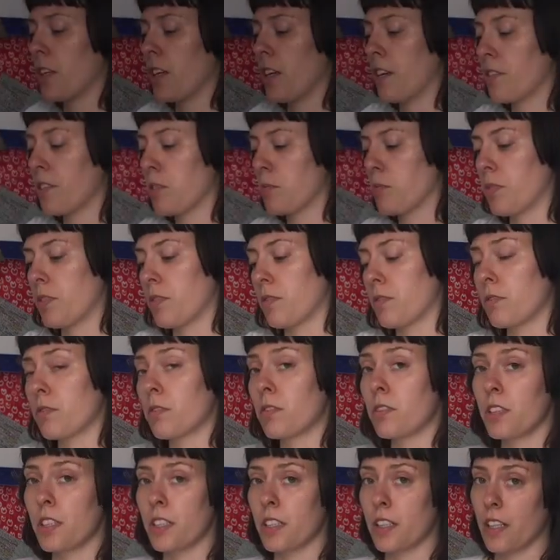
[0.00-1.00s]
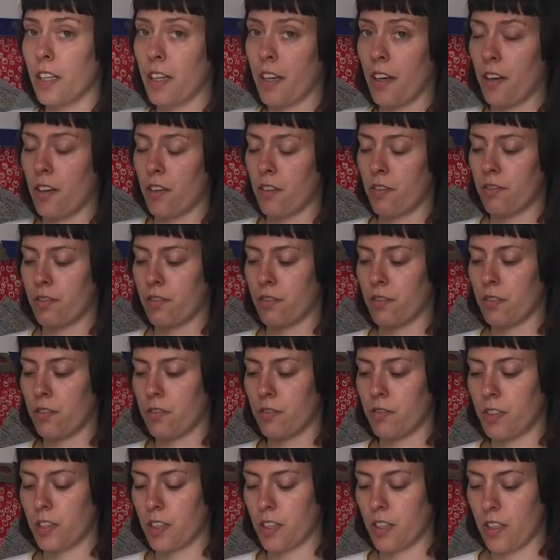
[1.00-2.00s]
gonna have to be really careful
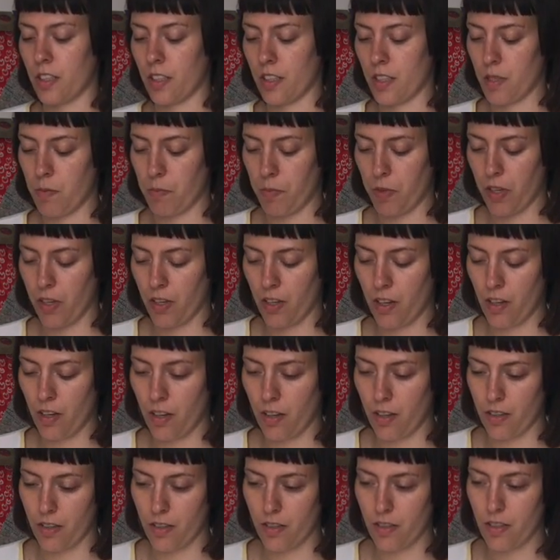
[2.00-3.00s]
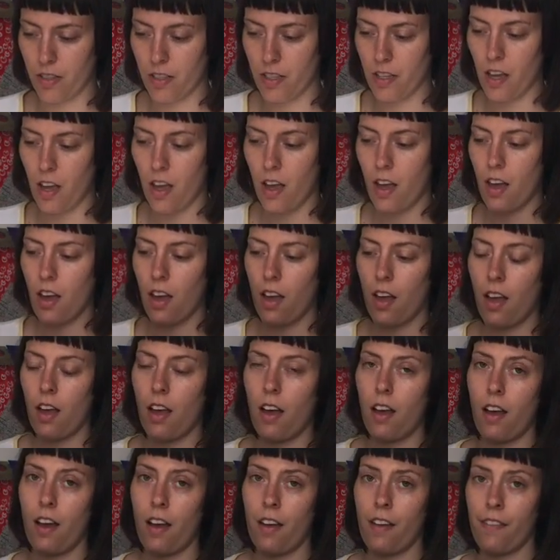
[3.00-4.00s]
with this, because
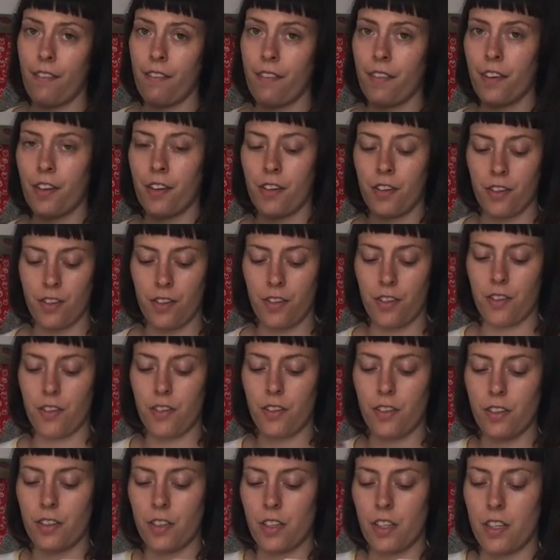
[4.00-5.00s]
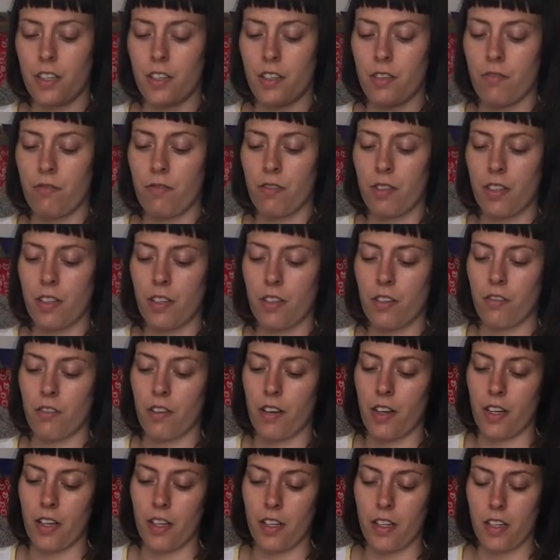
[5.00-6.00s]
I've got these really
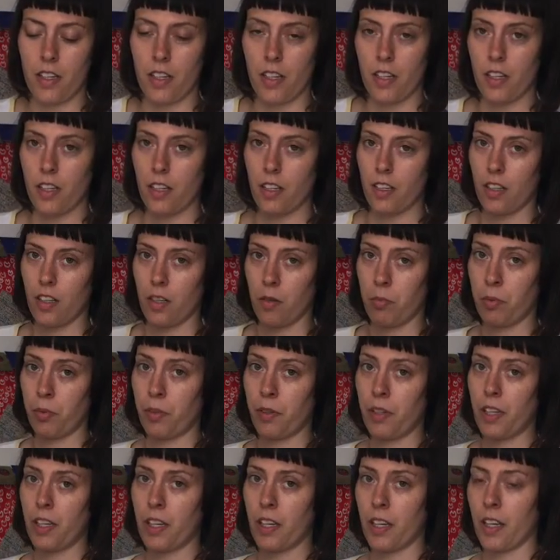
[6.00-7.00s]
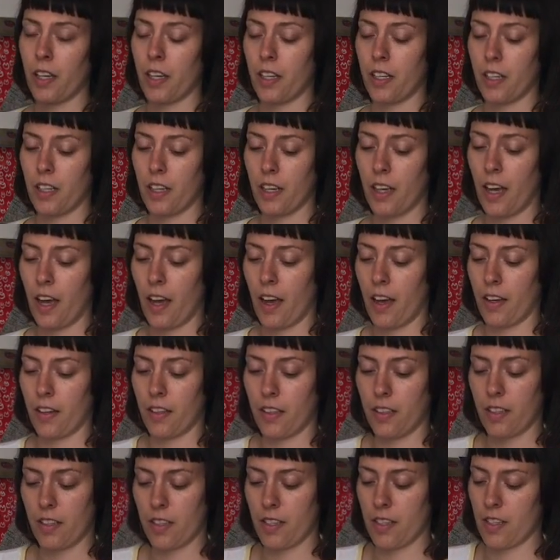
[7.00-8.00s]
great appliqued
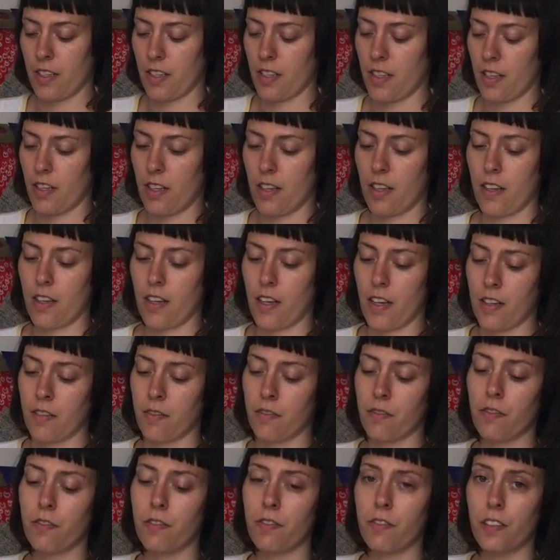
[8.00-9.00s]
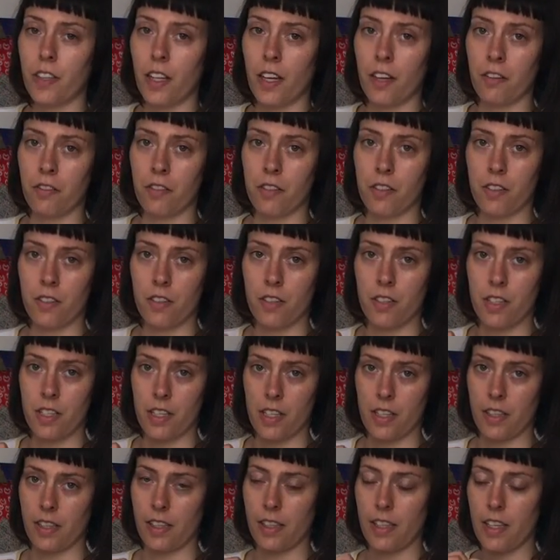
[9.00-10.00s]
cats and flowers
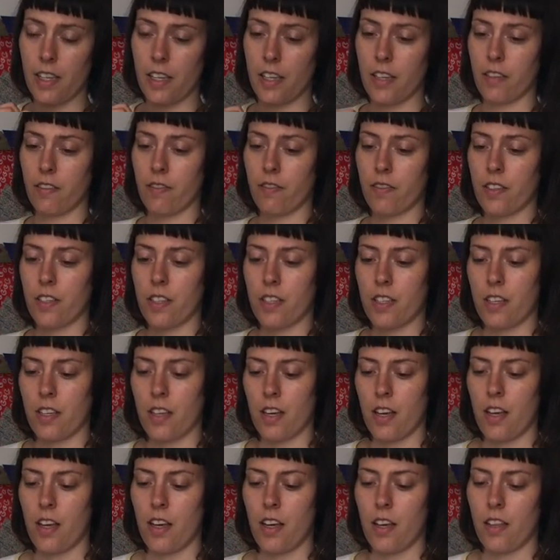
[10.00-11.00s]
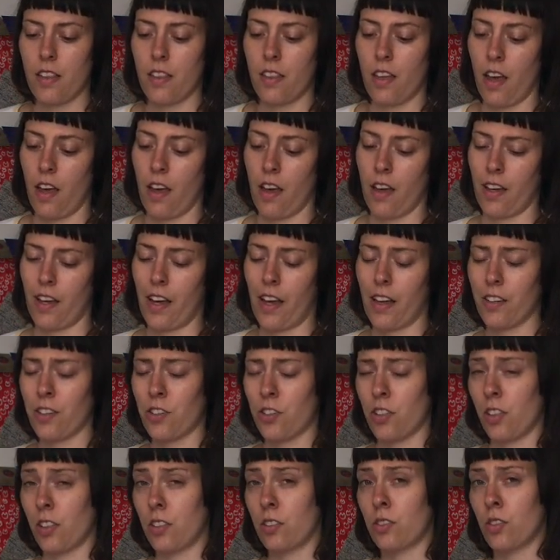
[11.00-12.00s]
and leaves that I
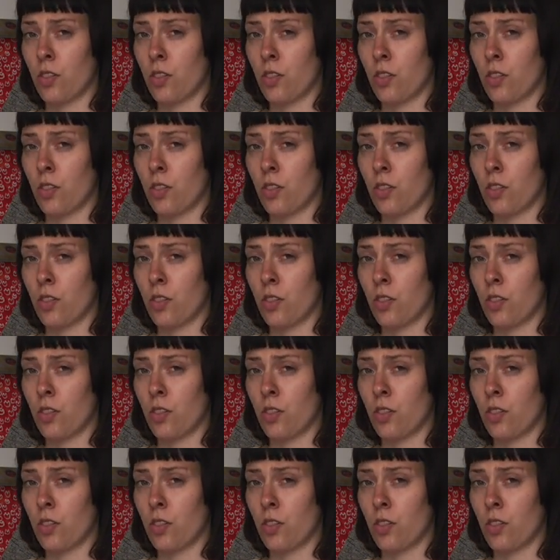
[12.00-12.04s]
actually